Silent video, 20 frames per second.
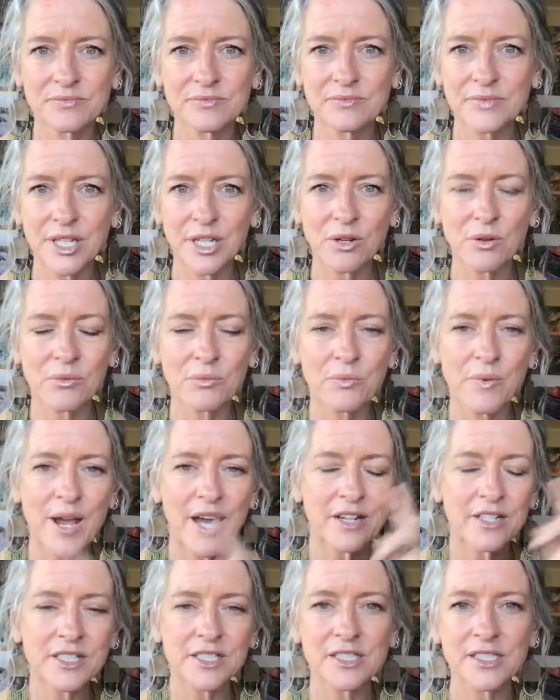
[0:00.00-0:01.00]
like
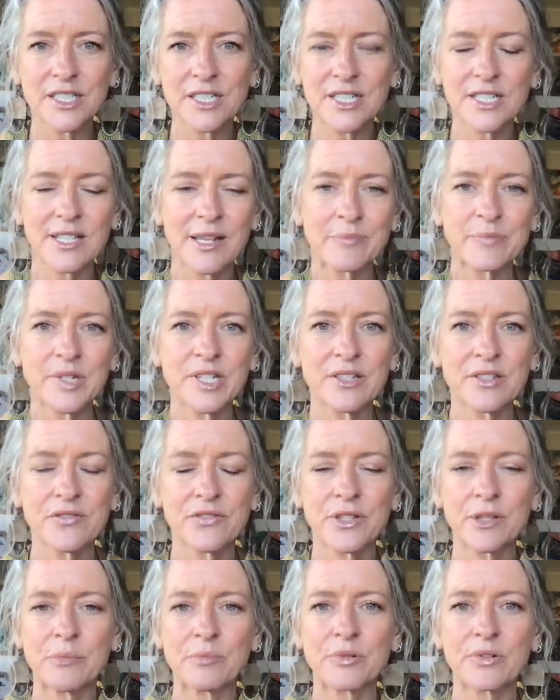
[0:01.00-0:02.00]
radical acceptance
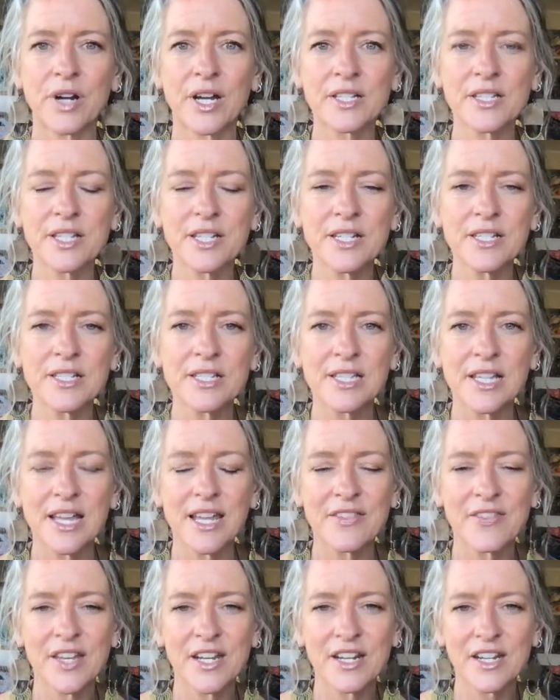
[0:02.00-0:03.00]
for the process,
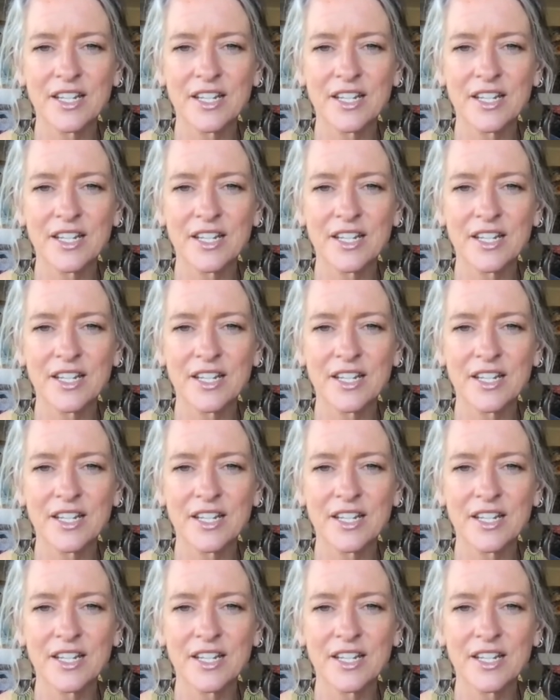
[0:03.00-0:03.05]
and then a